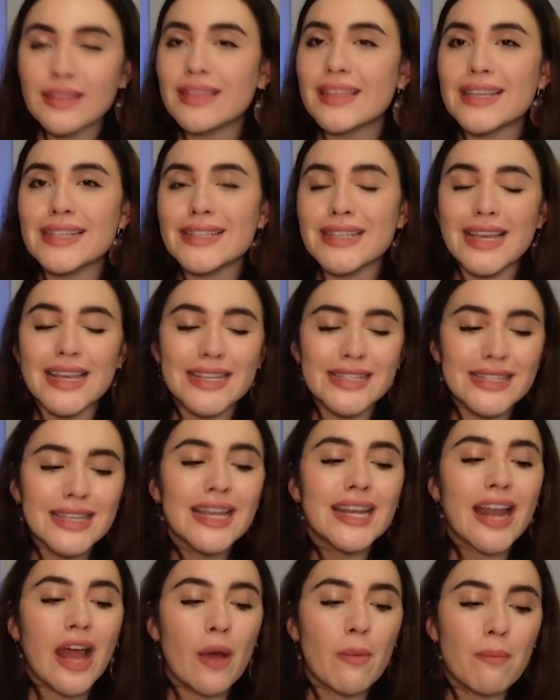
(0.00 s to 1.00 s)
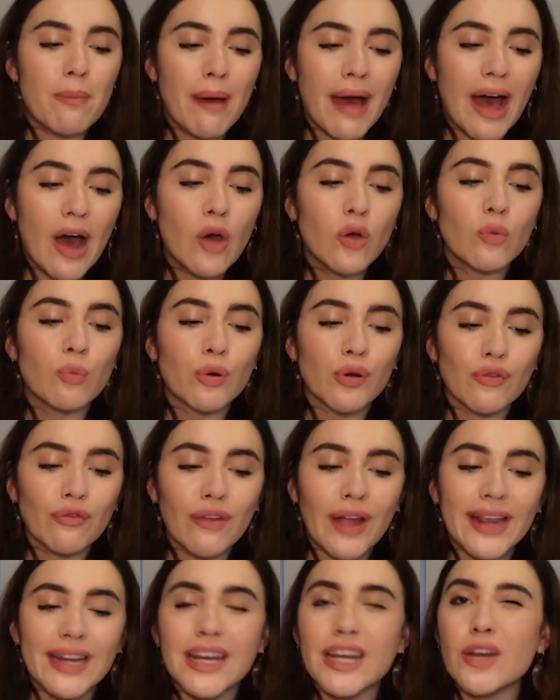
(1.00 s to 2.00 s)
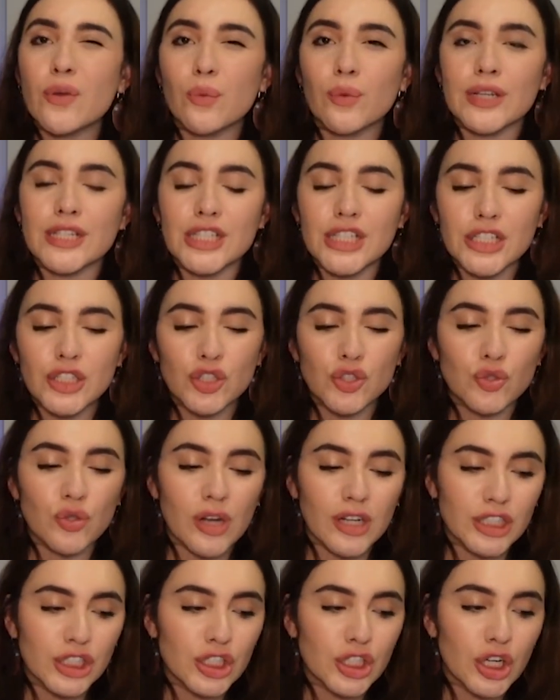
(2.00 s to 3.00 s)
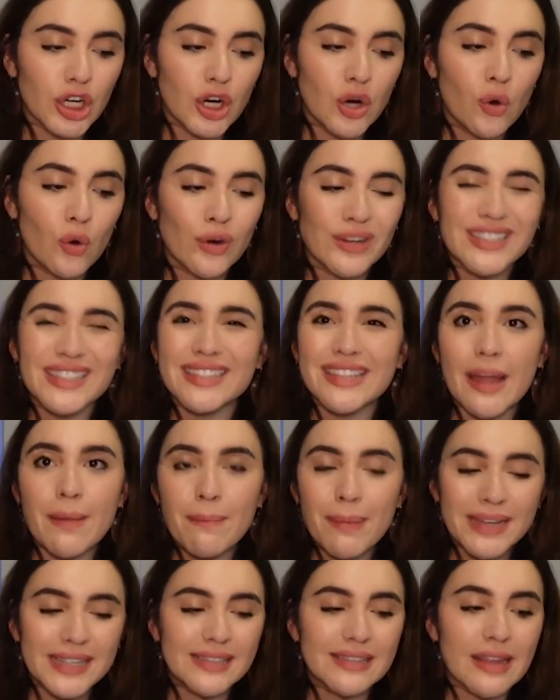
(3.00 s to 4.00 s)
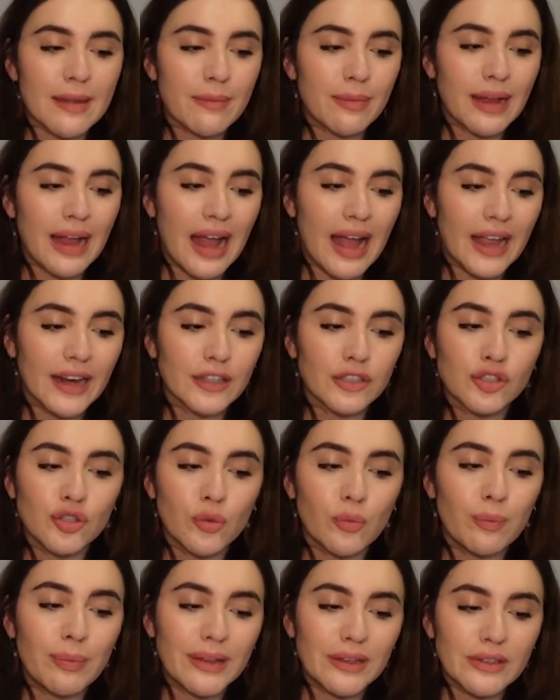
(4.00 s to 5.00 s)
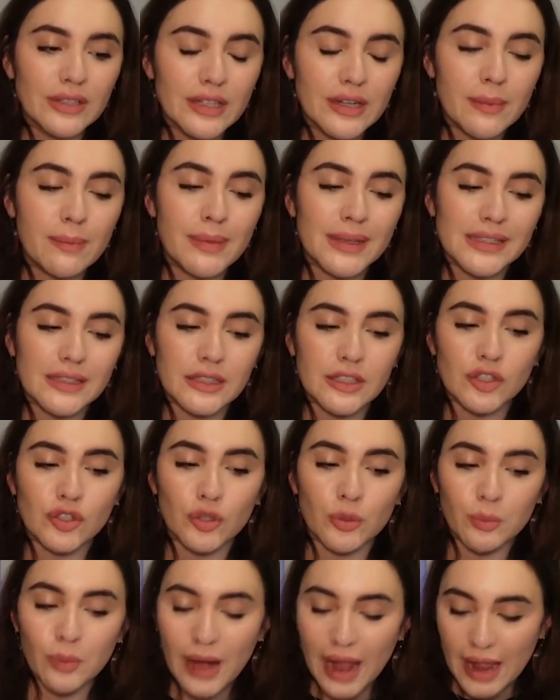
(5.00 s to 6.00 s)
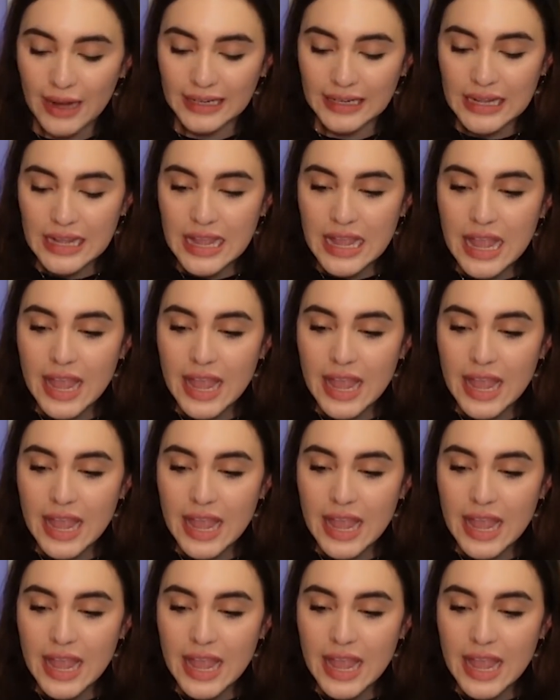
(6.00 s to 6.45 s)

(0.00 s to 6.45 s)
this isn't about providing a rigid structure or a step-by-step guide to building a business or brand.